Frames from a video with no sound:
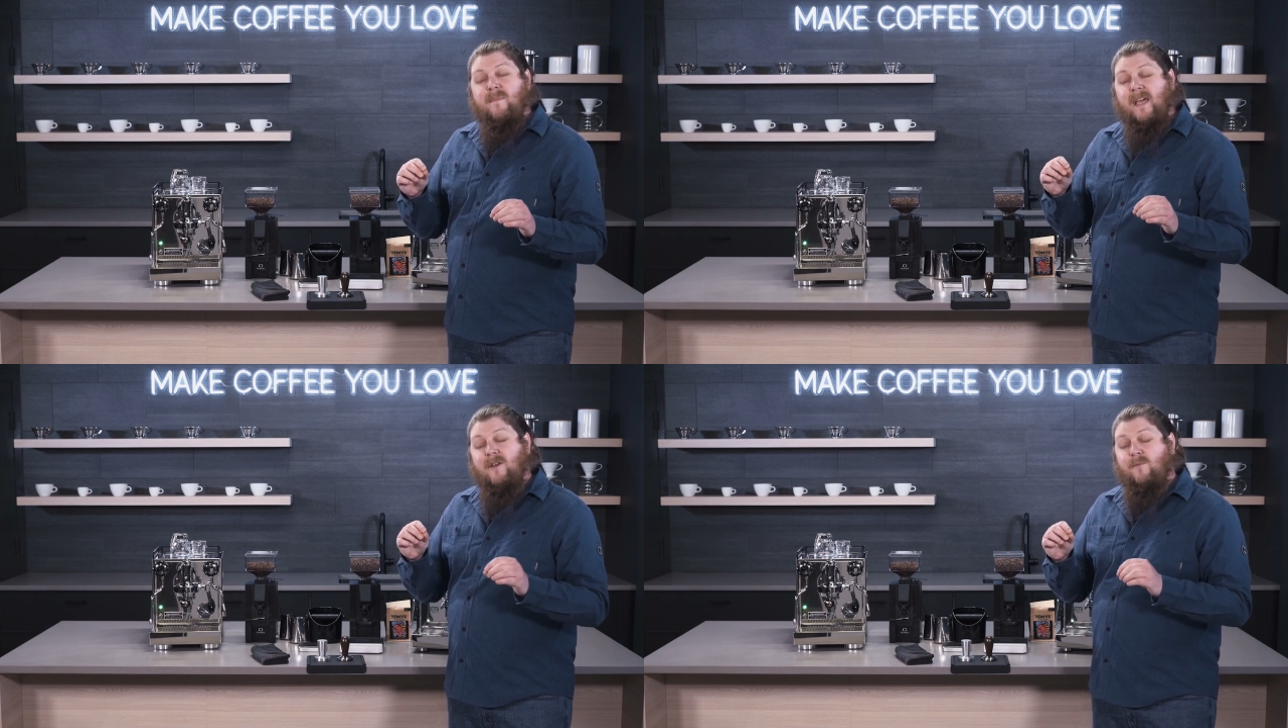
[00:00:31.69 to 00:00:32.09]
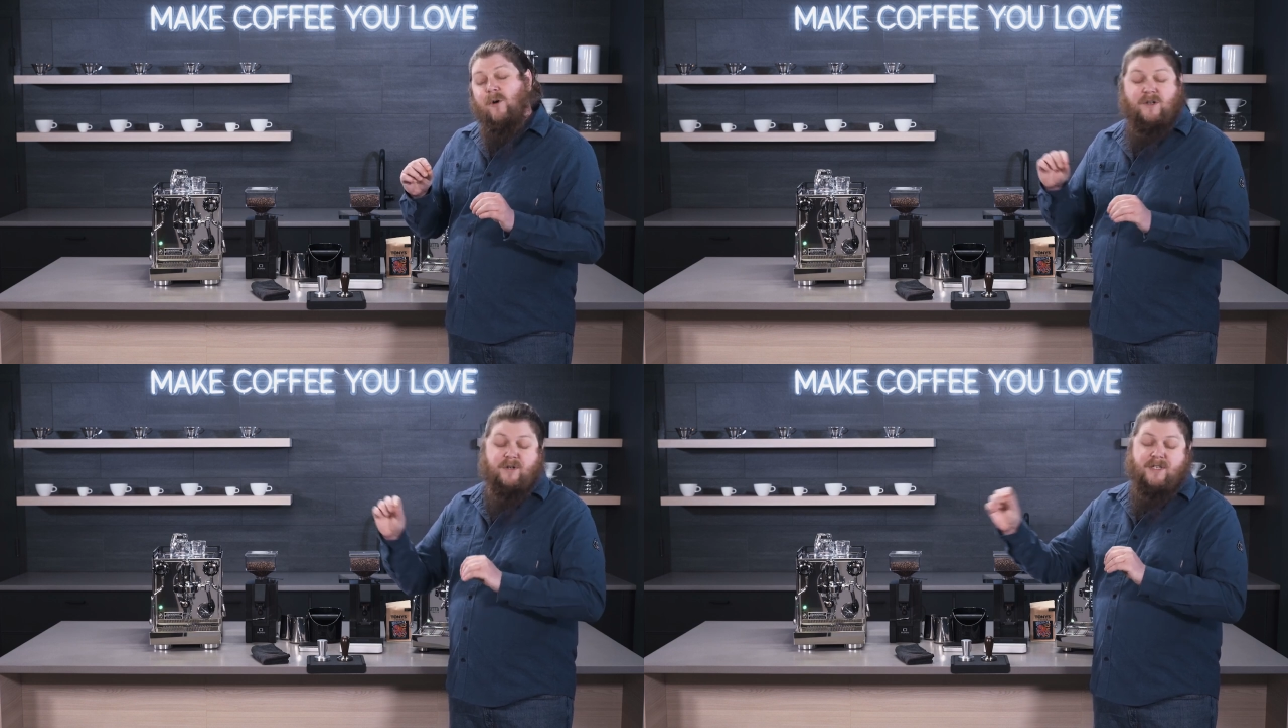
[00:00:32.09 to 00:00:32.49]
make you
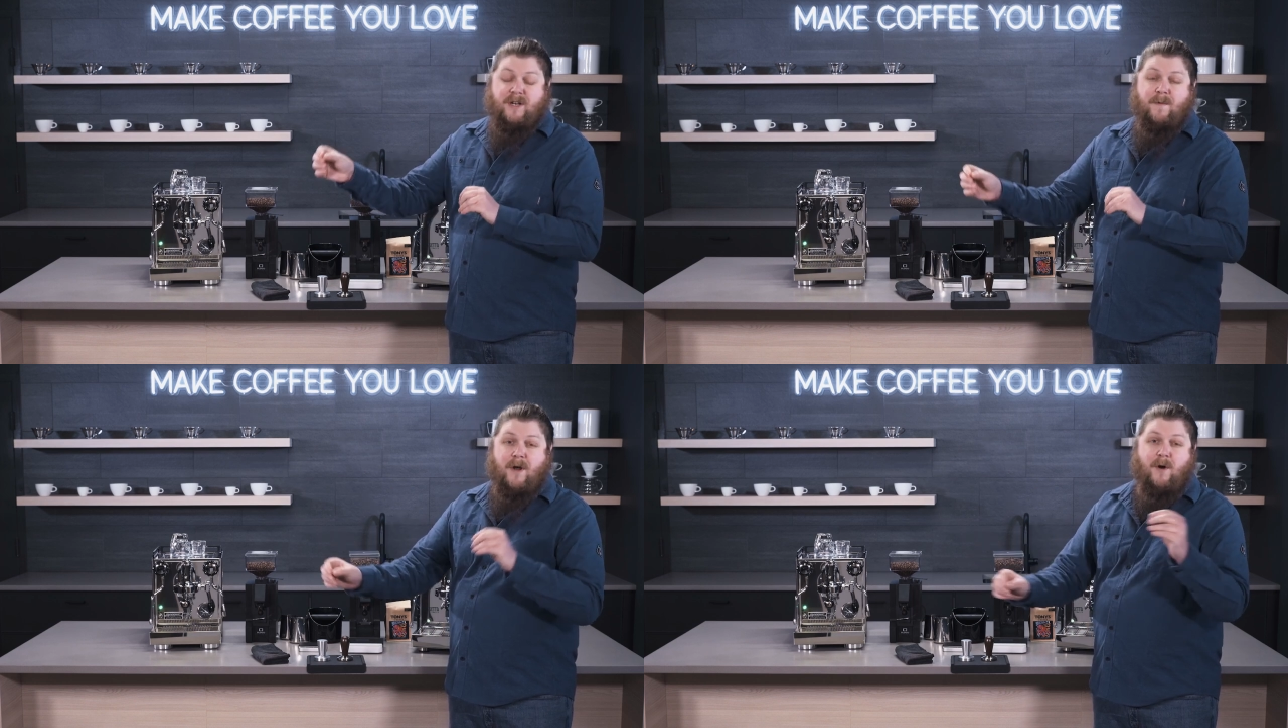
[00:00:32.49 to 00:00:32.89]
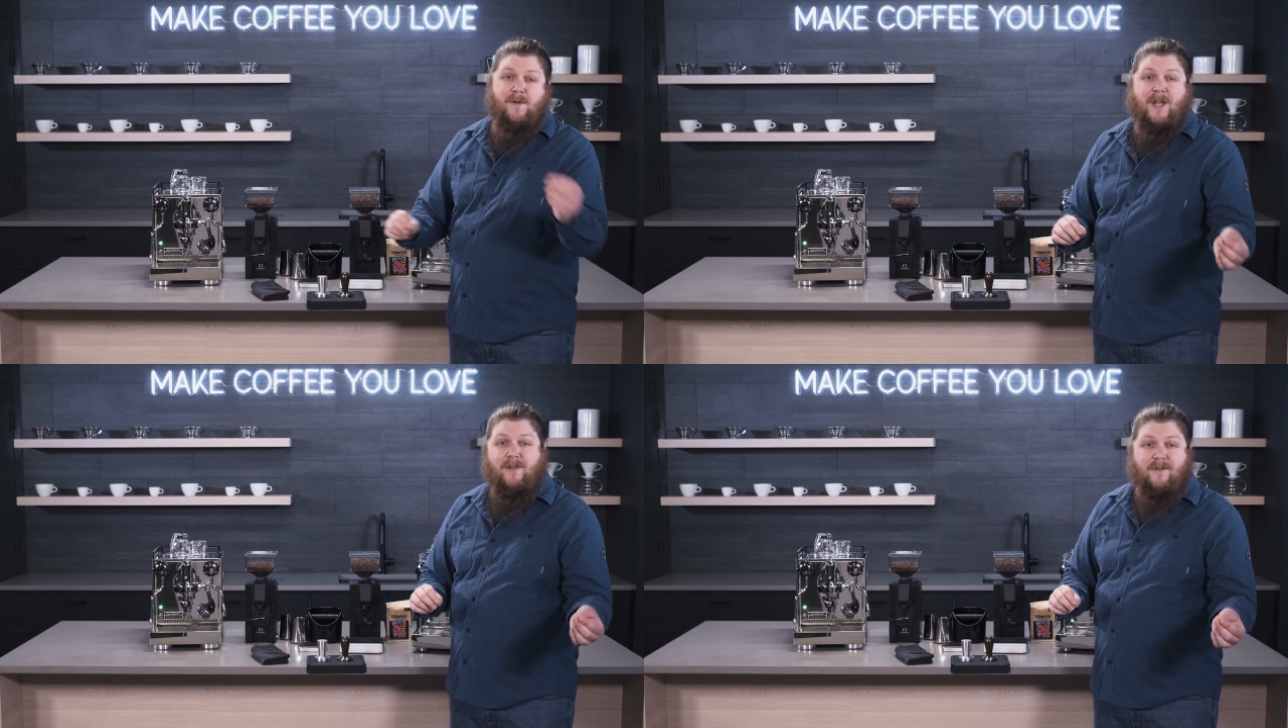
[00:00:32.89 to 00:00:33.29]
more interested in one
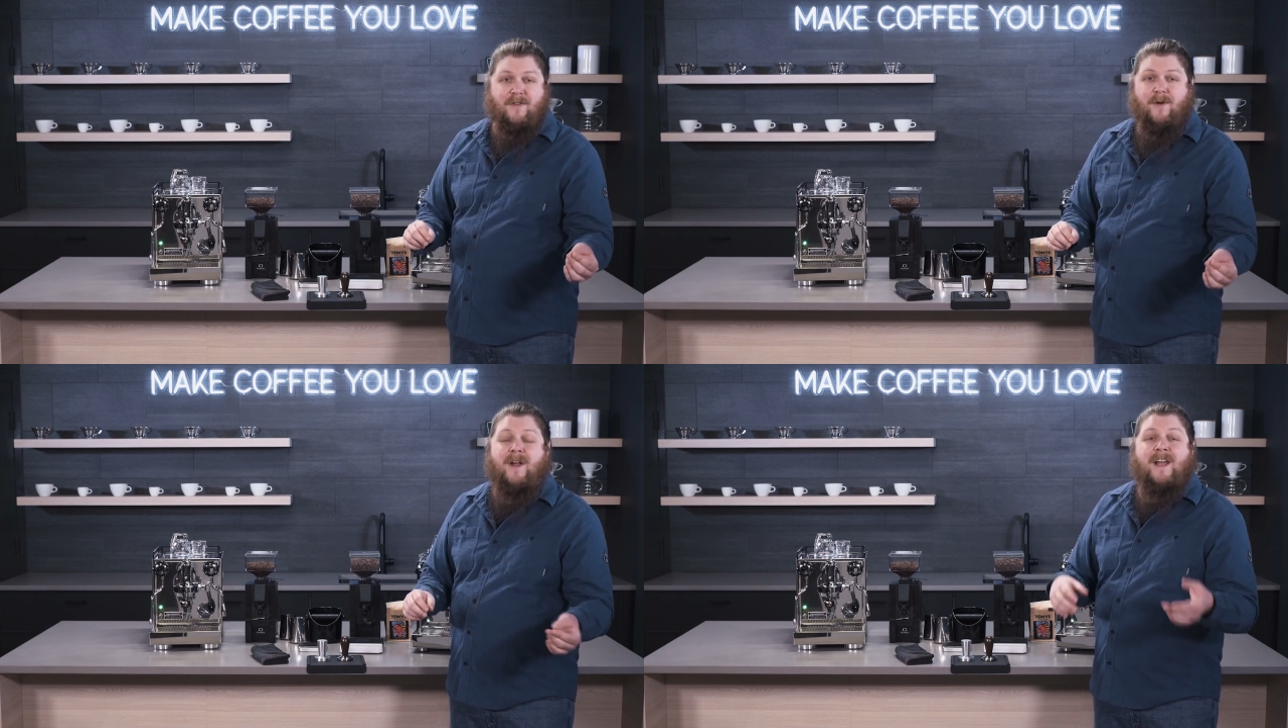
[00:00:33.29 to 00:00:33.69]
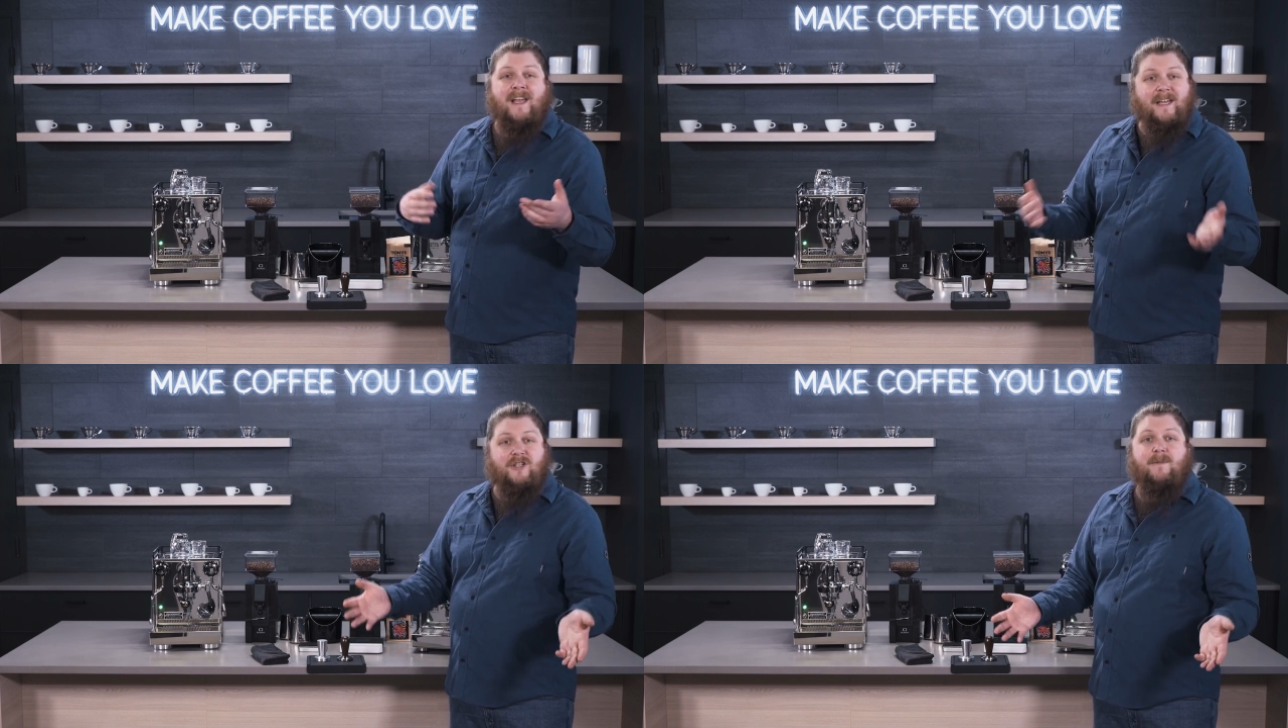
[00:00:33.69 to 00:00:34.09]
over the other. So
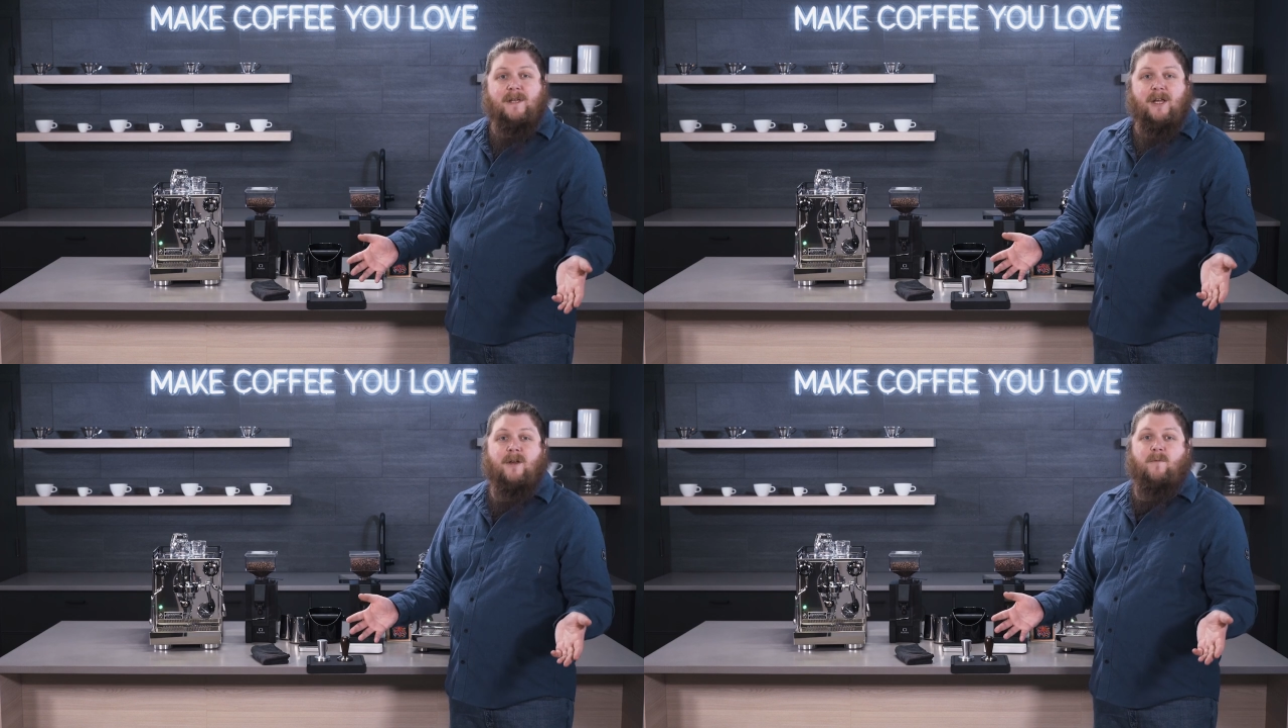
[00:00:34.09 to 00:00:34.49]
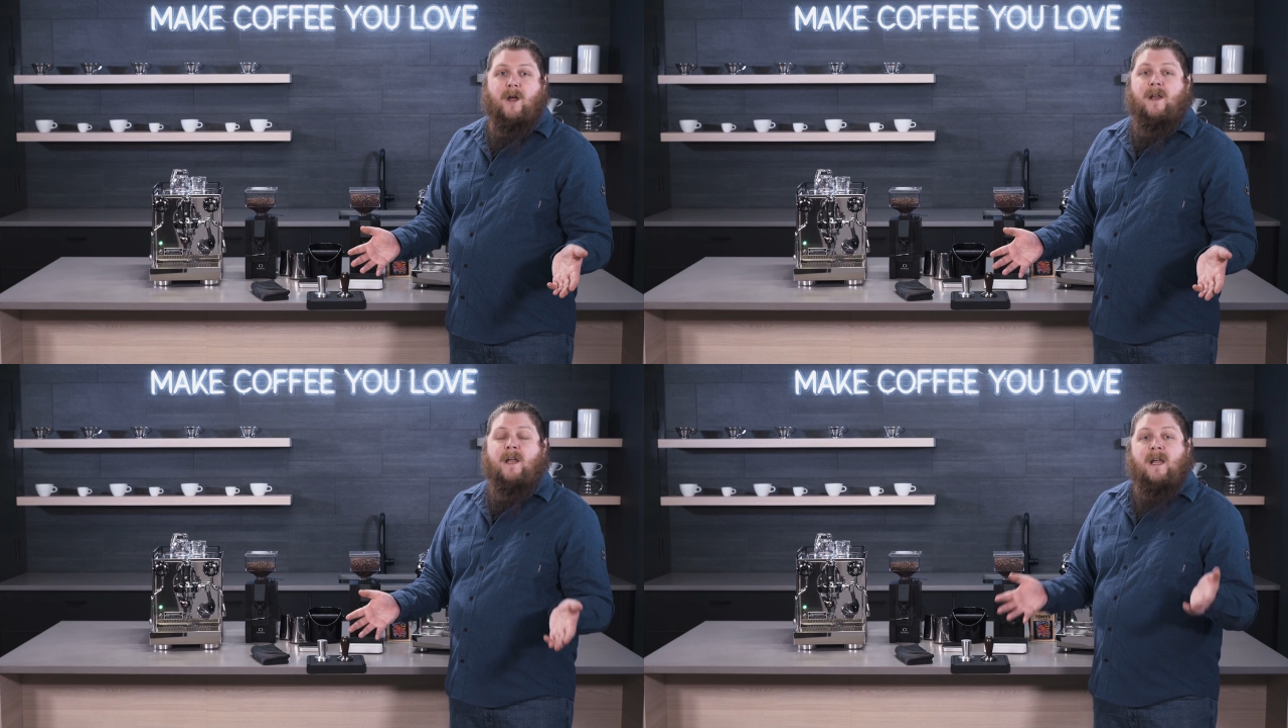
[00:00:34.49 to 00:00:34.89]
it should be a good one.